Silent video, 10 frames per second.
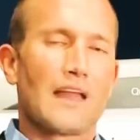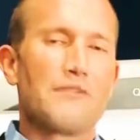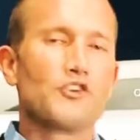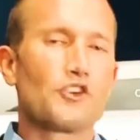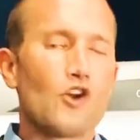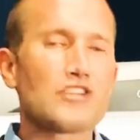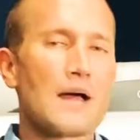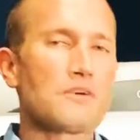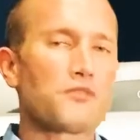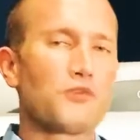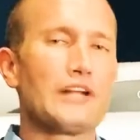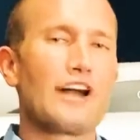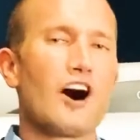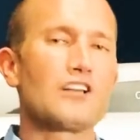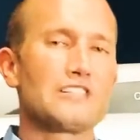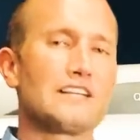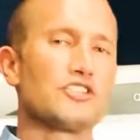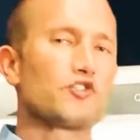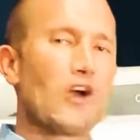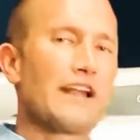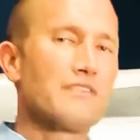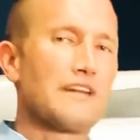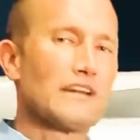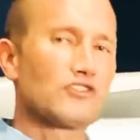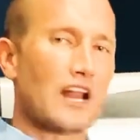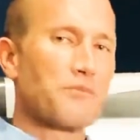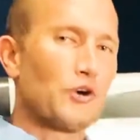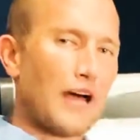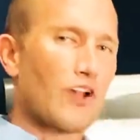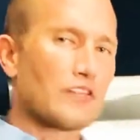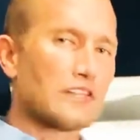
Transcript: If you'll notice how much free content and training videos that I put out all